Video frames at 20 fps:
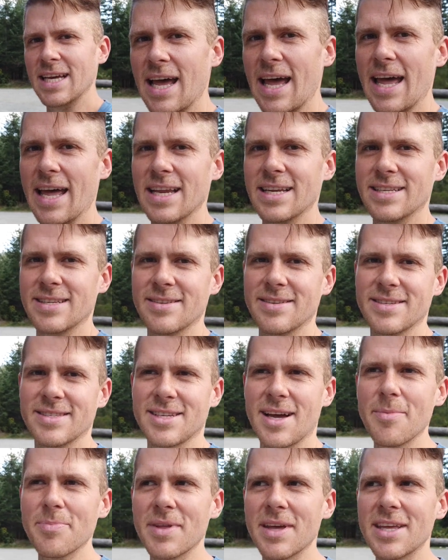and
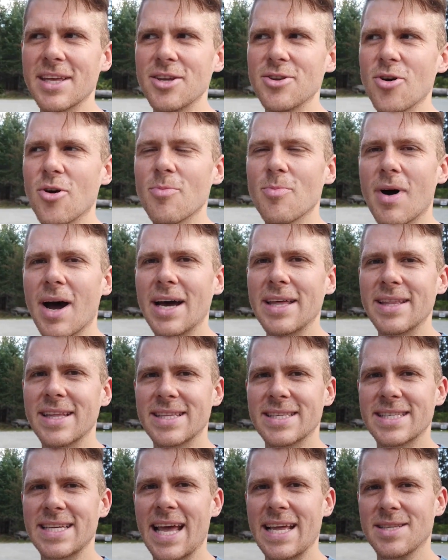something you don't mind
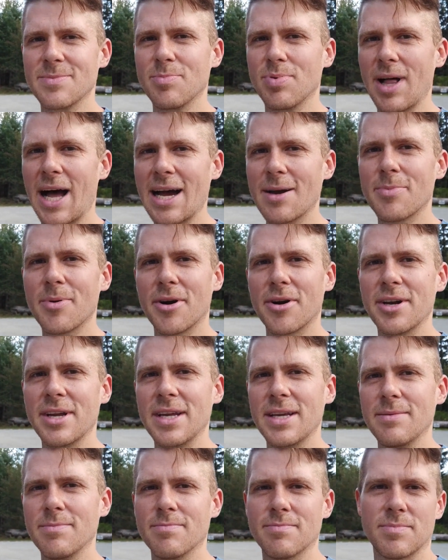that gets
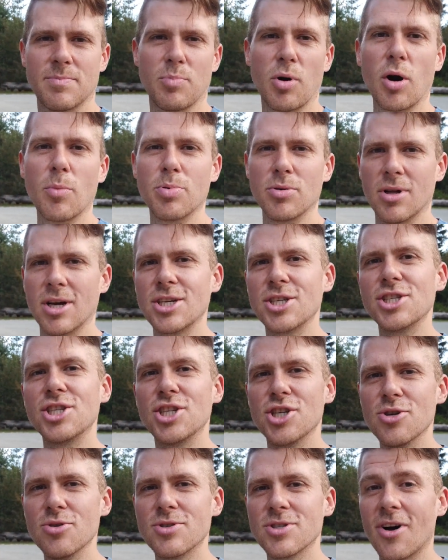blackberry purplish
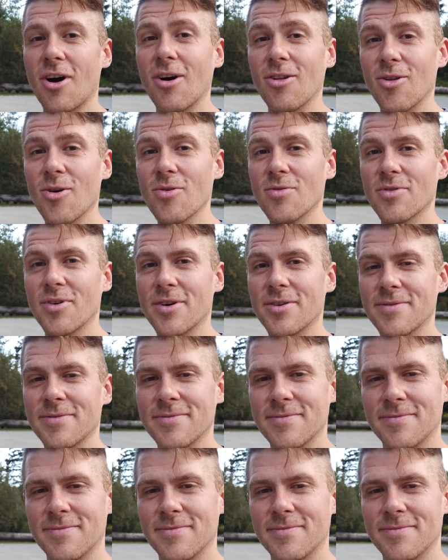juice all over.